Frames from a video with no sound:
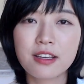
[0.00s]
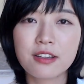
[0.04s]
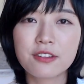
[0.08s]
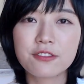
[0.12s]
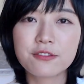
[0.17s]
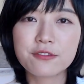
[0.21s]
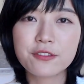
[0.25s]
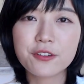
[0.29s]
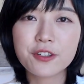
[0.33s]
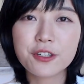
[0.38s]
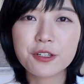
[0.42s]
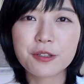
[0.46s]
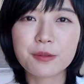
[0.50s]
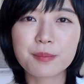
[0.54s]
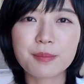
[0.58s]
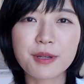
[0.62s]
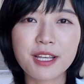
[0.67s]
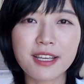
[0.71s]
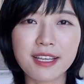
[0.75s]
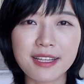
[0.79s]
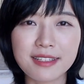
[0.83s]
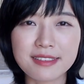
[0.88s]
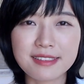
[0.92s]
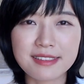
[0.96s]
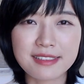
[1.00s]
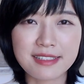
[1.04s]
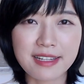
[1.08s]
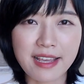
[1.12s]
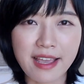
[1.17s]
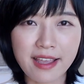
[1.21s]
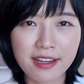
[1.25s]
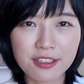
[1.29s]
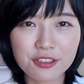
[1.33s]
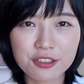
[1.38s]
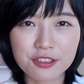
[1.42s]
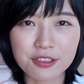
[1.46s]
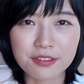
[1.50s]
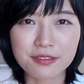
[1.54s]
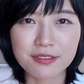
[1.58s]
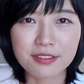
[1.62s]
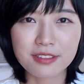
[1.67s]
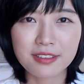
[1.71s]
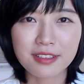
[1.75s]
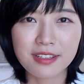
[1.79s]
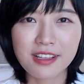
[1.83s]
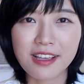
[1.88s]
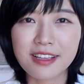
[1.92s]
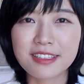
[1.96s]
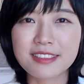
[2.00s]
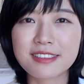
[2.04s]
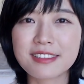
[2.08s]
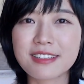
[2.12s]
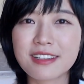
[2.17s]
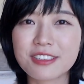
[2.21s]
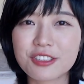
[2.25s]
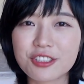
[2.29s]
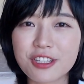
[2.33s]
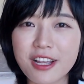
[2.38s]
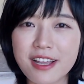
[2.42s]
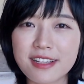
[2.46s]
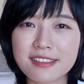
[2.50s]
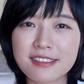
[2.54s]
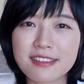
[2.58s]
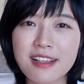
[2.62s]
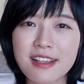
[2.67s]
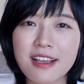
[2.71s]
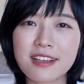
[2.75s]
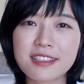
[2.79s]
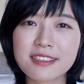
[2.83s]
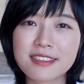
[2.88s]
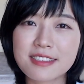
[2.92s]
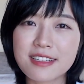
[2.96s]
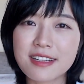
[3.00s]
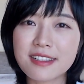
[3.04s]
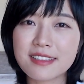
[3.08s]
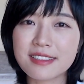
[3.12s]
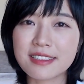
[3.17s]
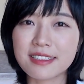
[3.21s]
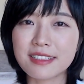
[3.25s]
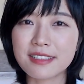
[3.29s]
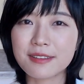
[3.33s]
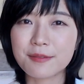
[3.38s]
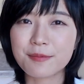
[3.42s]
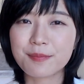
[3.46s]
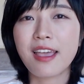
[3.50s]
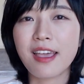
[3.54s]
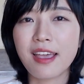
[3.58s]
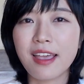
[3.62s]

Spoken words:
Verb is the action, such as study.